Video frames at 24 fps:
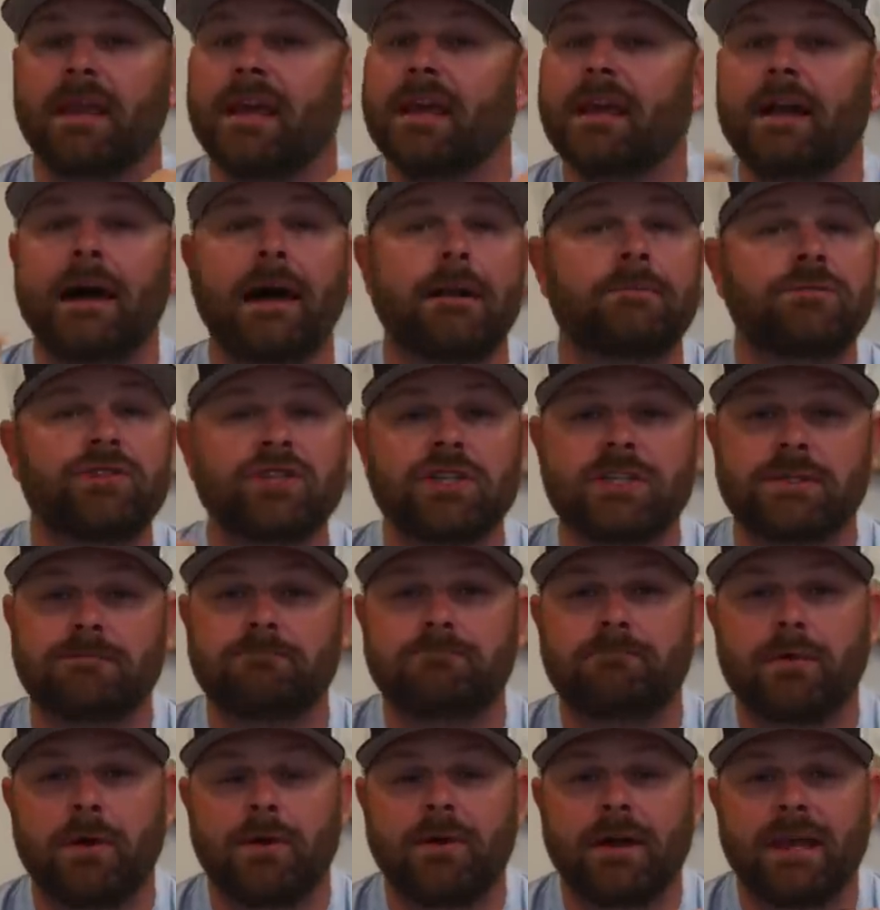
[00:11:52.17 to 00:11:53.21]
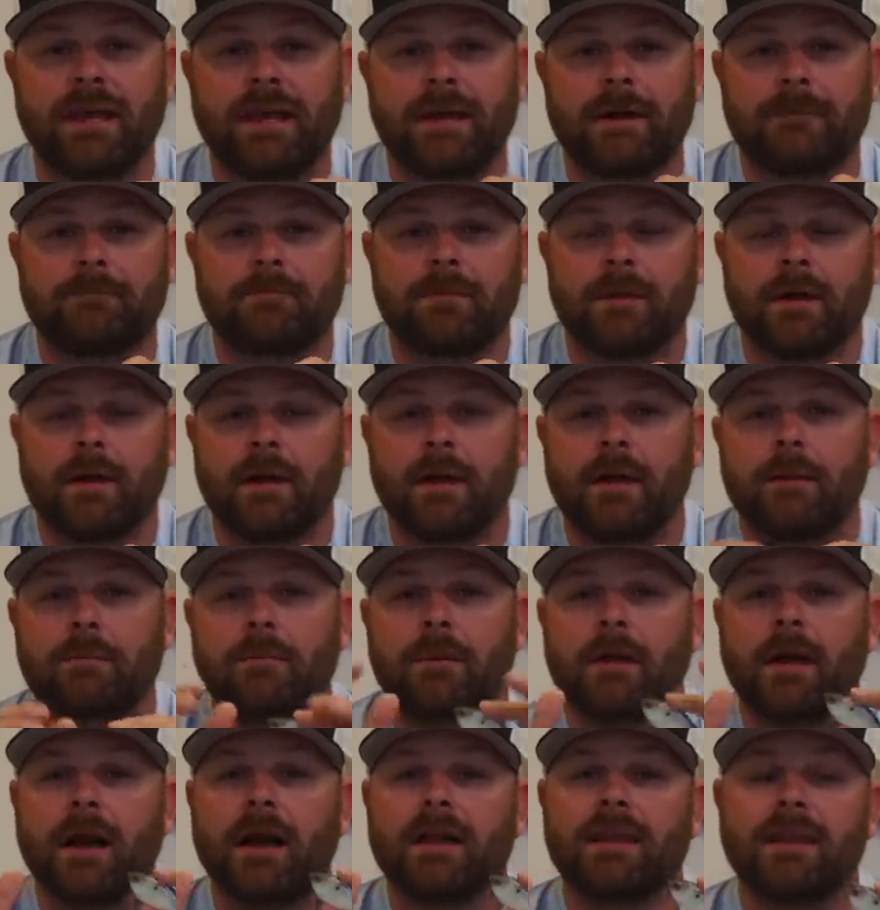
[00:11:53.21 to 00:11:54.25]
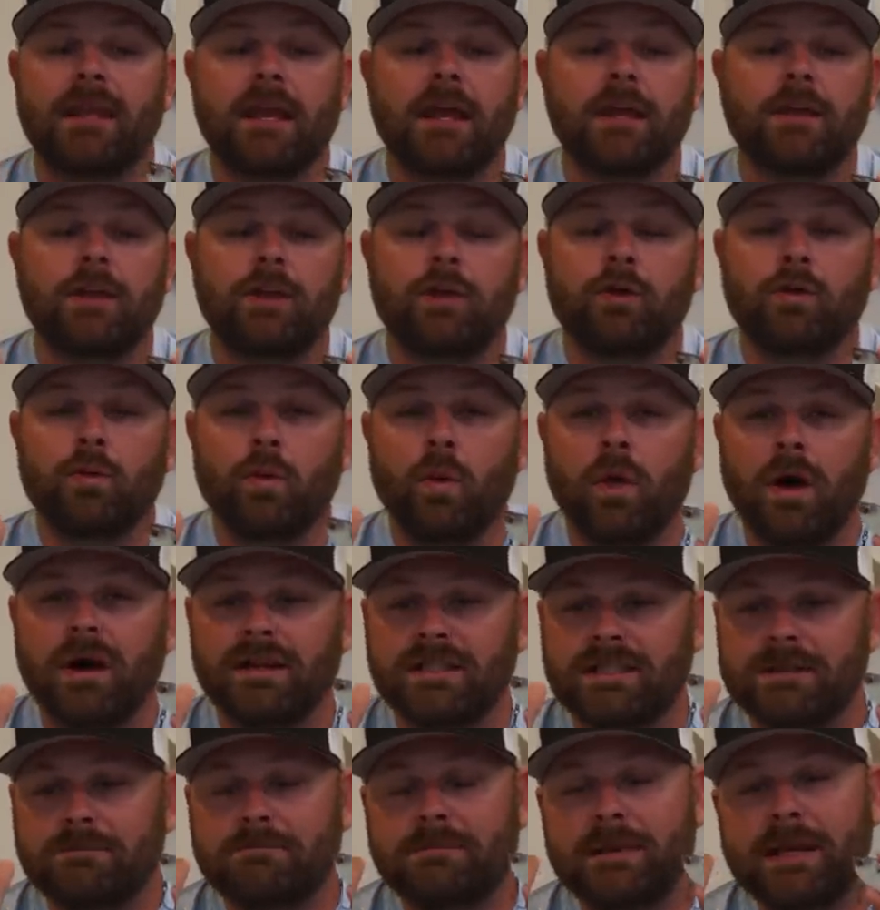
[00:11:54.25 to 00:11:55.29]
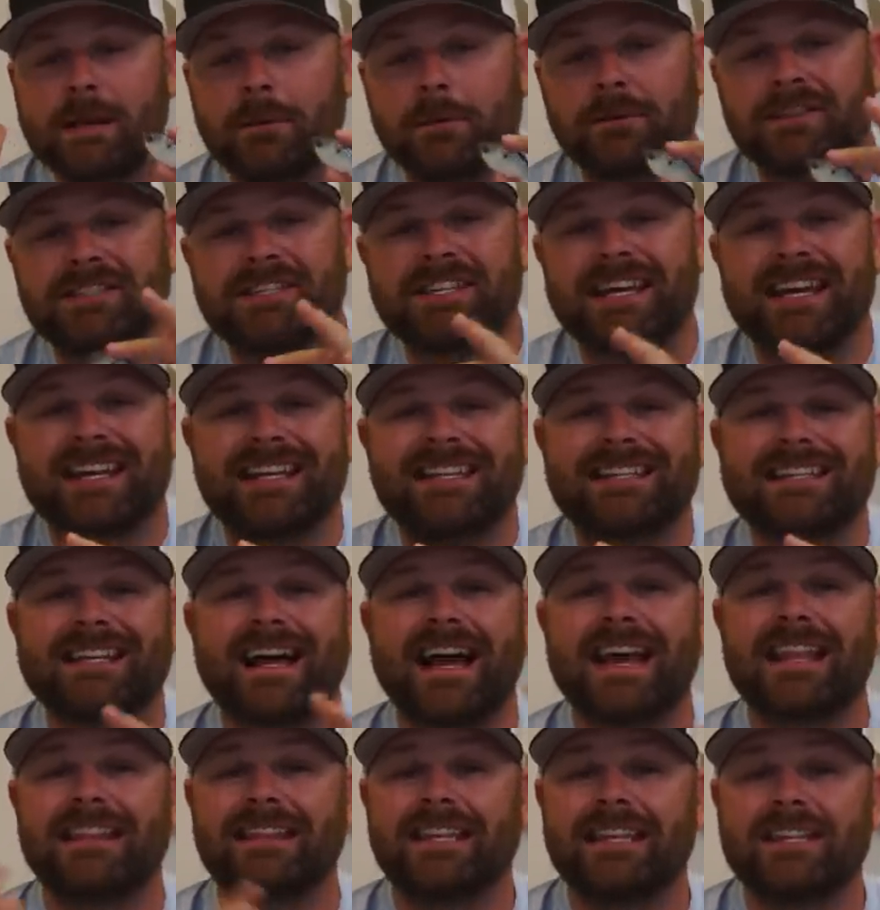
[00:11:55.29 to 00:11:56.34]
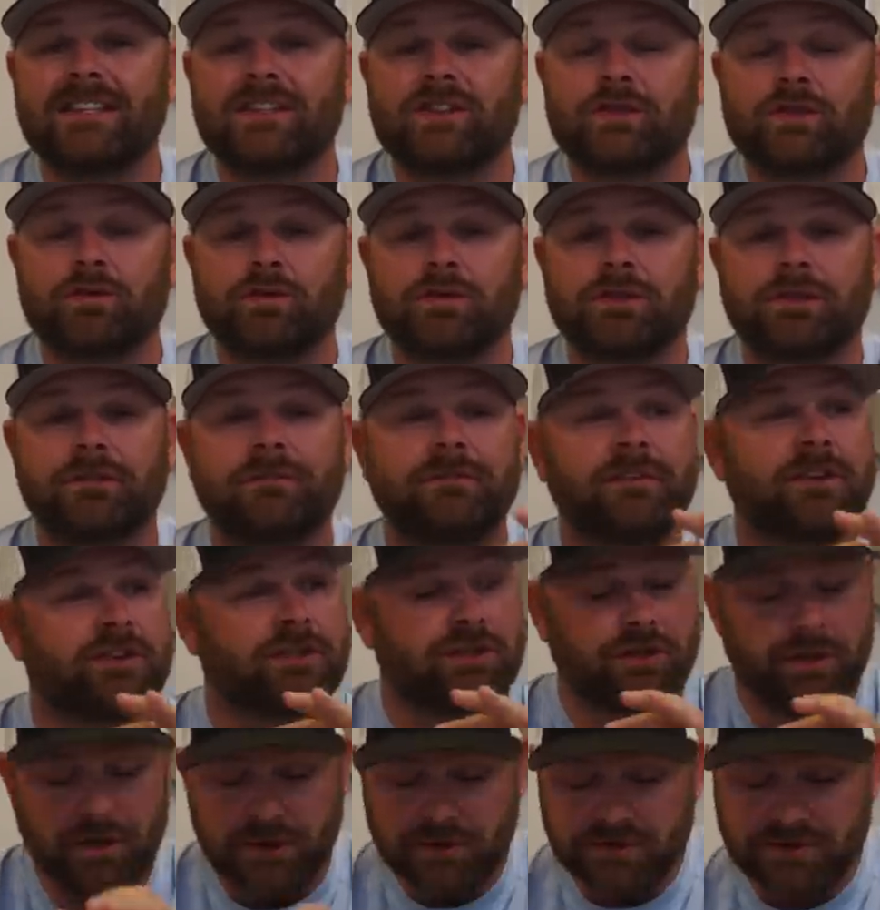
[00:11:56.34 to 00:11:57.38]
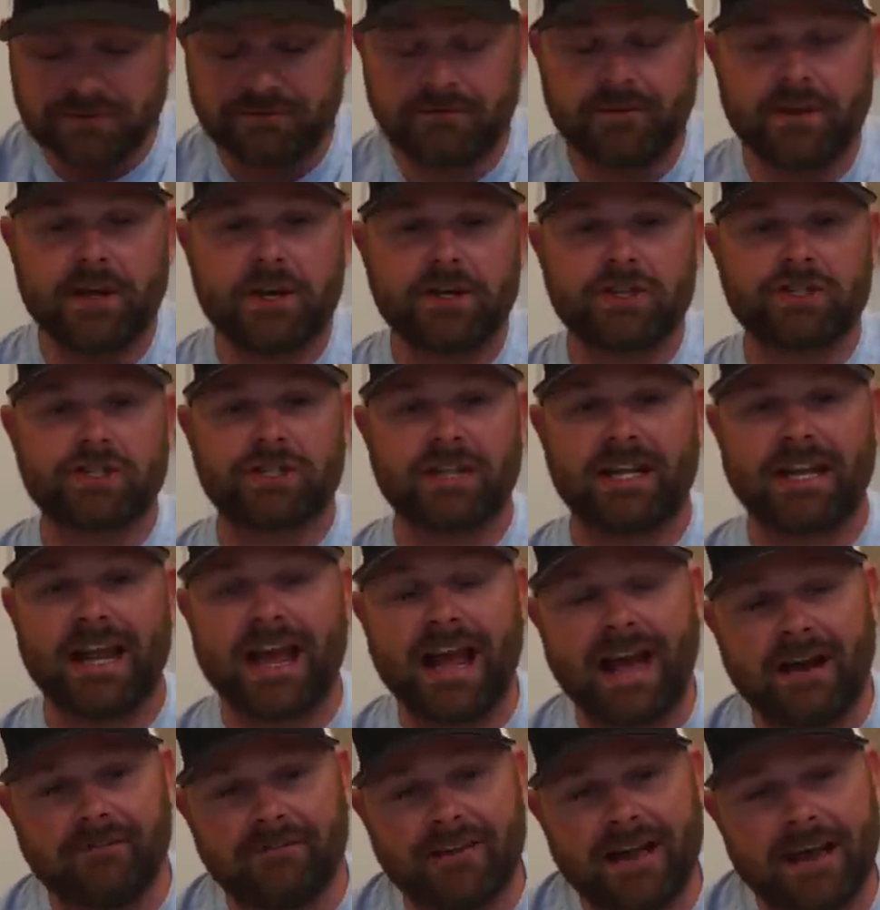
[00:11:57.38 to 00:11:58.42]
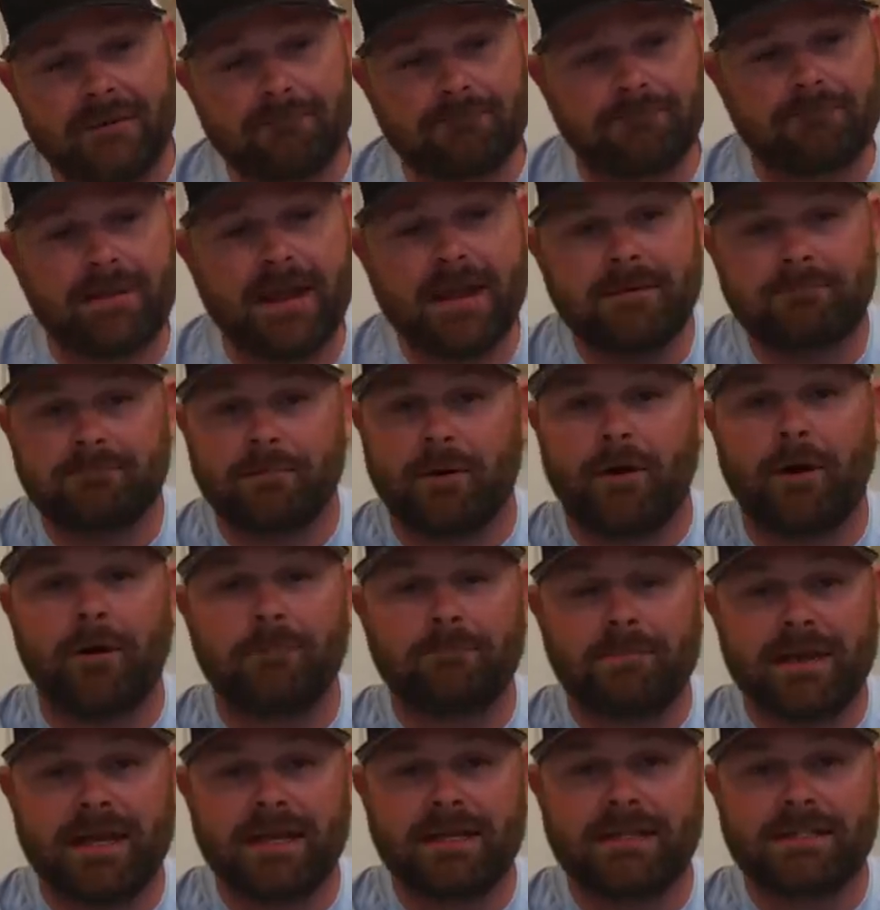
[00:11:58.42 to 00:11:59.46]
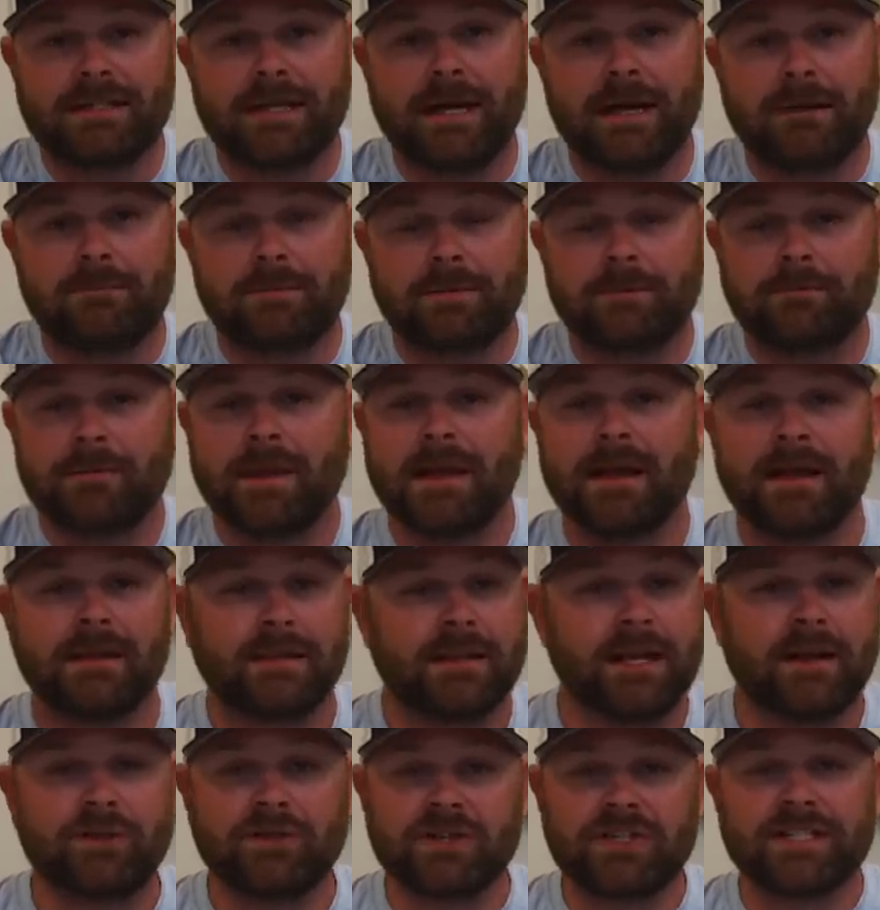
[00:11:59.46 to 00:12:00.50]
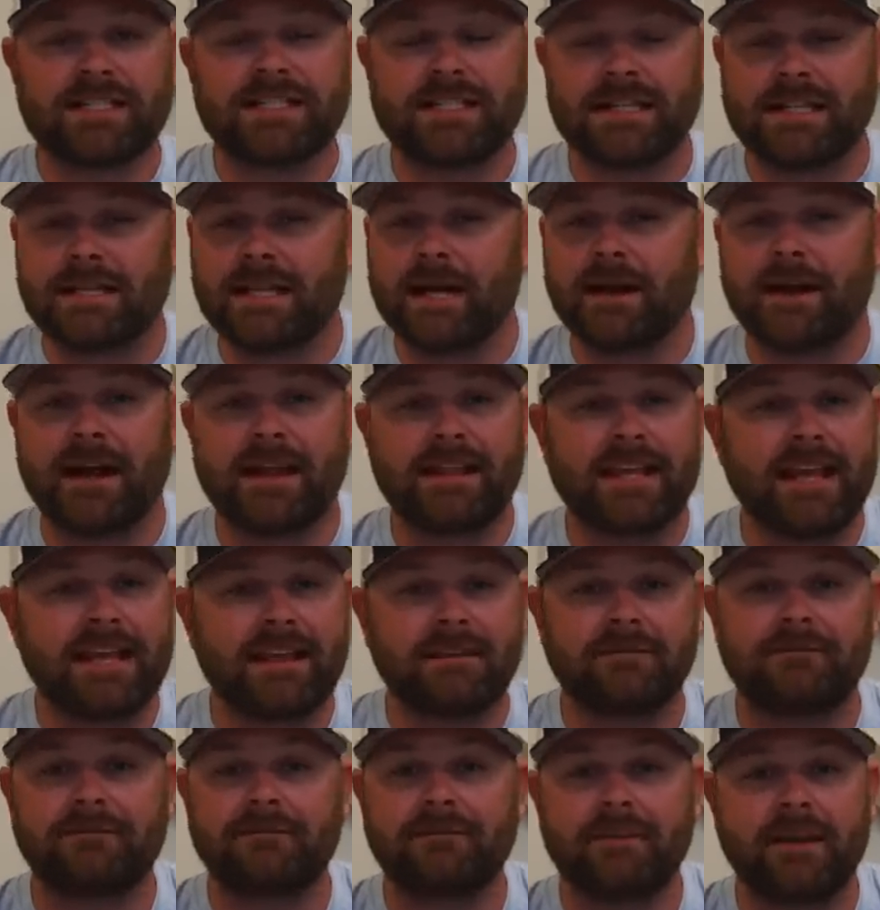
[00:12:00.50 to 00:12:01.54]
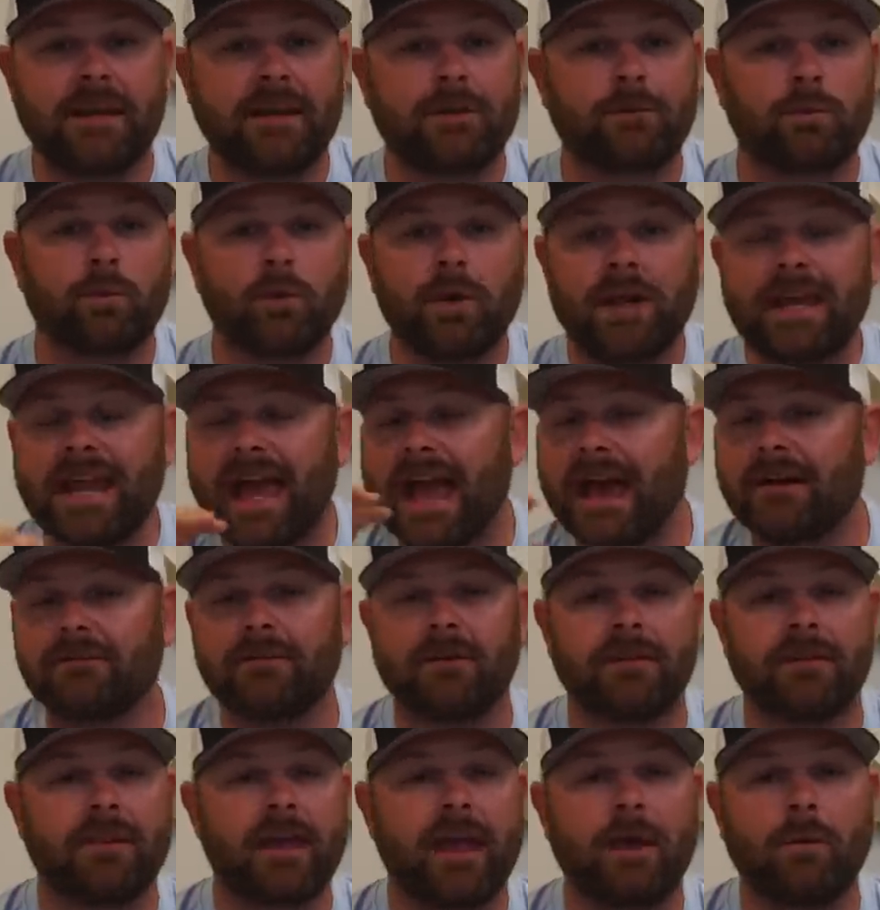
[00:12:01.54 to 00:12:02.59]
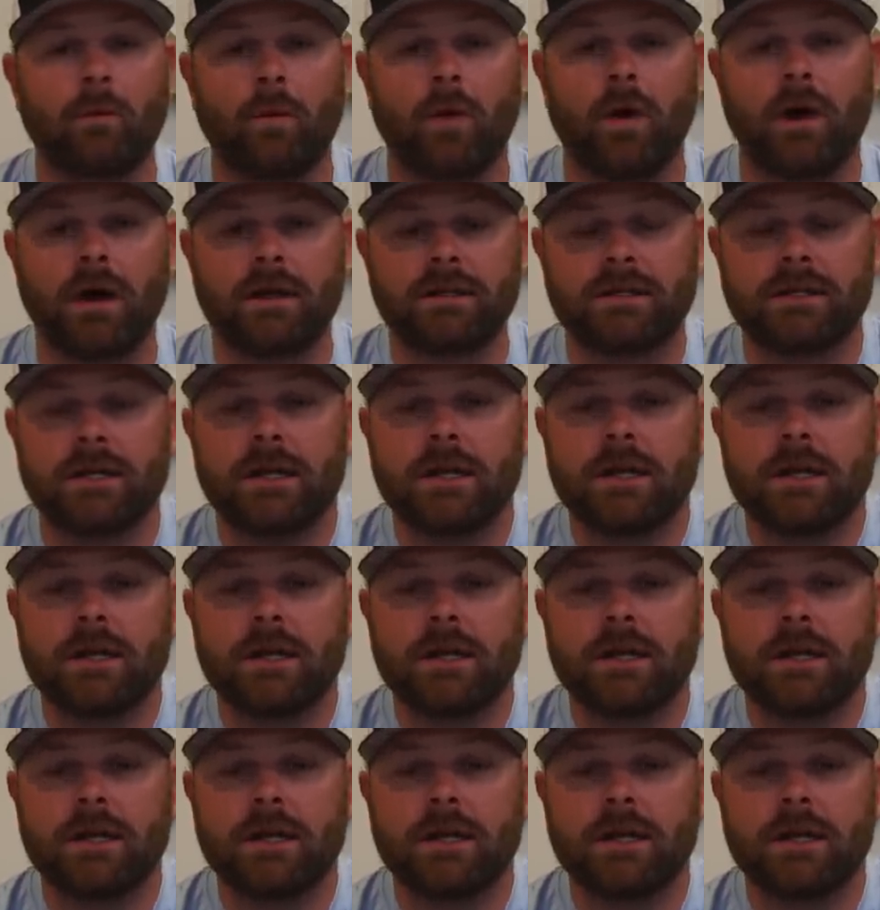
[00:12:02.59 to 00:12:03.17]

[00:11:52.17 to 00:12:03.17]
and I'm just burning it, Again, you want to be able to ignite these schools of fish. So those fish that have that bait ball pinned up, they're just sitting there and they can feed whenever they want.